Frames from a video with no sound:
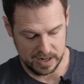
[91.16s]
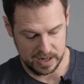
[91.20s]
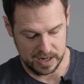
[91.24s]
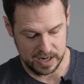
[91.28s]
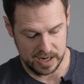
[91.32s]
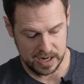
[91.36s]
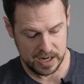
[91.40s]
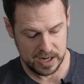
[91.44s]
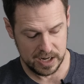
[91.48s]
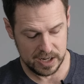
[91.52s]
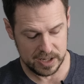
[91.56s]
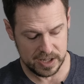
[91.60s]

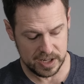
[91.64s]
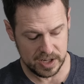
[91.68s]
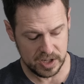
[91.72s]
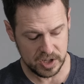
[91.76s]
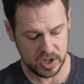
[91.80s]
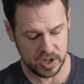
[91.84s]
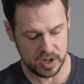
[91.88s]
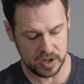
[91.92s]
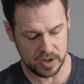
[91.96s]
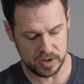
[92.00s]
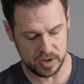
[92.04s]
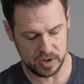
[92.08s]
In
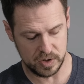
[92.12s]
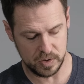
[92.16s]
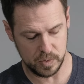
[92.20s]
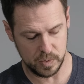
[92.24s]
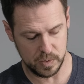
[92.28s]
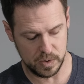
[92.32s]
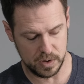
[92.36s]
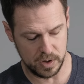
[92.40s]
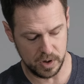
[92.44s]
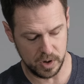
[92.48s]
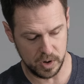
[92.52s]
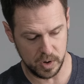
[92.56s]
addition to
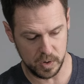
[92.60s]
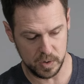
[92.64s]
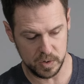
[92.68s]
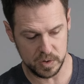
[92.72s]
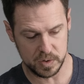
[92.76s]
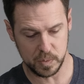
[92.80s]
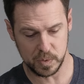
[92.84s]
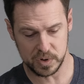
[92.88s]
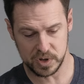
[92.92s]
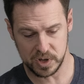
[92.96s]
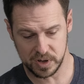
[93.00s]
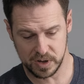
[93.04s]

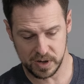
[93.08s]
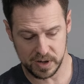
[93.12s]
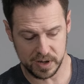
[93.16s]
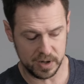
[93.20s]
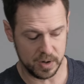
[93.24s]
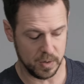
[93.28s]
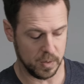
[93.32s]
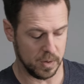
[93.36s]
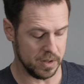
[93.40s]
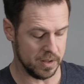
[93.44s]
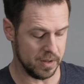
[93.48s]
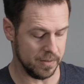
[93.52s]
those, which are going to
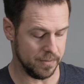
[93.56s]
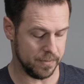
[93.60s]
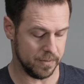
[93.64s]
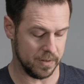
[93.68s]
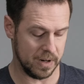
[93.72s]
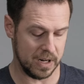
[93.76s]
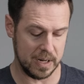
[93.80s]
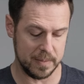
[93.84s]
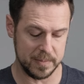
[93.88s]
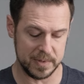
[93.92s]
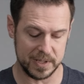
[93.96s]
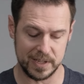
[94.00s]
go on the
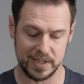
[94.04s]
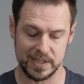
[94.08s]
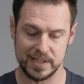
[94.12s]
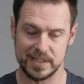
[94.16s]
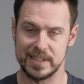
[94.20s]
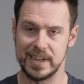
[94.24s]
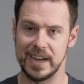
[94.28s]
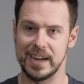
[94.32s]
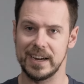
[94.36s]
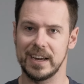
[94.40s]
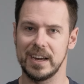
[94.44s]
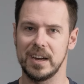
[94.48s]
frames in a
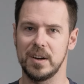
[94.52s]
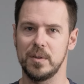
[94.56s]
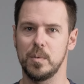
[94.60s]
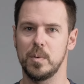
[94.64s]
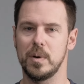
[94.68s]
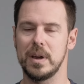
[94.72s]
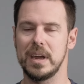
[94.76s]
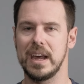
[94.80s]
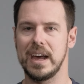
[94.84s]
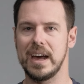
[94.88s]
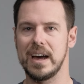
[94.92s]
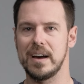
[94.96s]
second,
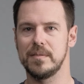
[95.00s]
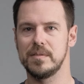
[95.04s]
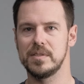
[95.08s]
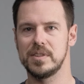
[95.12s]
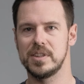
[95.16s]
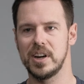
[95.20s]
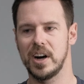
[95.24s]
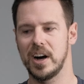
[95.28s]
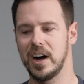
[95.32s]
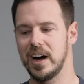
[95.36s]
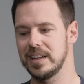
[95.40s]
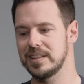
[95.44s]
we have
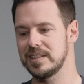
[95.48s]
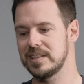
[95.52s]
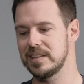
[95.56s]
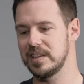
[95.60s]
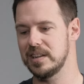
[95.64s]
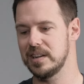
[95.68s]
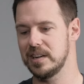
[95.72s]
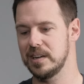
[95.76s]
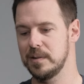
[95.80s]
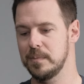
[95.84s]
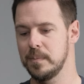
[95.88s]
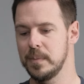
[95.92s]
dots
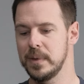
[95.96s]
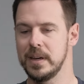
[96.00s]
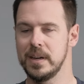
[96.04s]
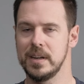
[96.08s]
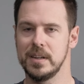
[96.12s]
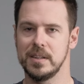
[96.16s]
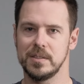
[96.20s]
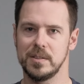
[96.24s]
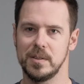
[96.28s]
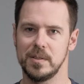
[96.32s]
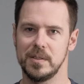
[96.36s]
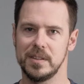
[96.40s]
here.
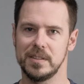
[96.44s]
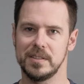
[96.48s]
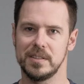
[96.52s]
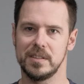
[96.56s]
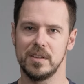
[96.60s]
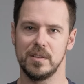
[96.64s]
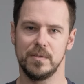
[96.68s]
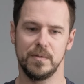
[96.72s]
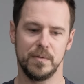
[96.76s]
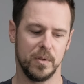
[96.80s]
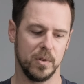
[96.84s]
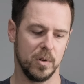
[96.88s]
So this
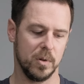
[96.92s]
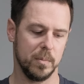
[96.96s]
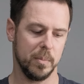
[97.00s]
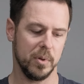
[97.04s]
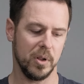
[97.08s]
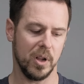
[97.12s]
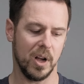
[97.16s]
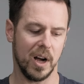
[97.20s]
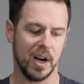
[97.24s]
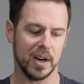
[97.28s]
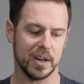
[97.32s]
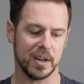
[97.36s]
is a full
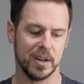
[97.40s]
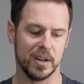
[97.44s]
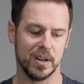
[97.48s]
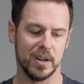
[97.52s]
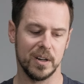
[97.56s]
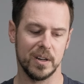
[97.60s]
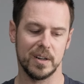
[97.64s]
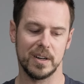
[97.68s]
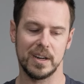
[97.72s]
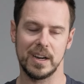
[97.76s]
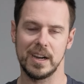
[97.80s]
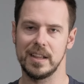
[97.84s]

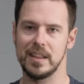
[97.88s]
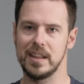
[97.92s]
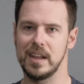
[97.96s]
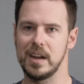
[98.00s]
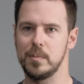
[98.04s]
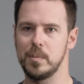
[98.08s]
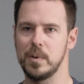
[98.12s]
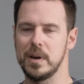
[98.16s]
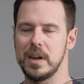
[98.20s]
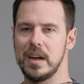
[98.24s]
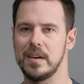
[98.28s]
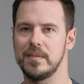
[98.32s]
blocker, and
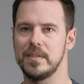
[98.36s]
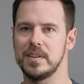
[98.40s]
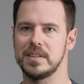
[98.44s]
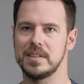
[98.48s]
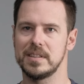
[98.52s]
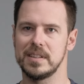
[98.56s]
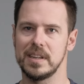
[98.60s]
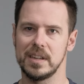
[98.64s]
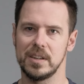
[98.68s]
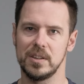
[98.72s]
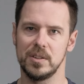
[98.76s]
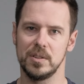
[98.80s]
then we have a
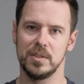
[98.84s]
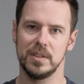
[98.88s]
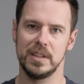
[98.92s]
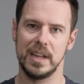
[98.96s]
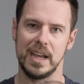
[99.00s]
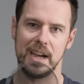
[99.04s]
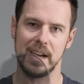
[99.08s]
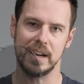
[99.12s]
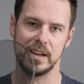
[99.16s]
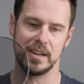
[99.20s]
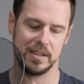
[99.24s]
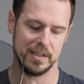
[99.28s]
single
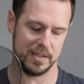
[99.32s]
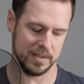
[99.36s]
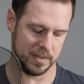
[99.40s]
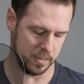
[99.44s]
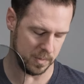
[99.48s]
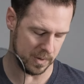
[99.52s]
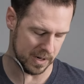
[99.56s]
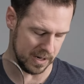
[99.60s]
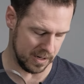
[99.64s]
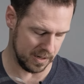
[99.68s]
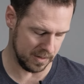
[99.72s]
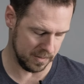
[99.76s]
net as
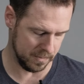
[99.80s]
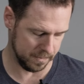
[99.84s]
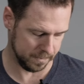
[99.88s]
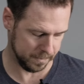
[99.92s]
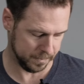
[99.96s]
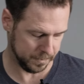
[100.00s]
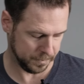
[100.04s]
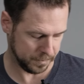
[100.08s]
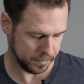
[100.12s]
well.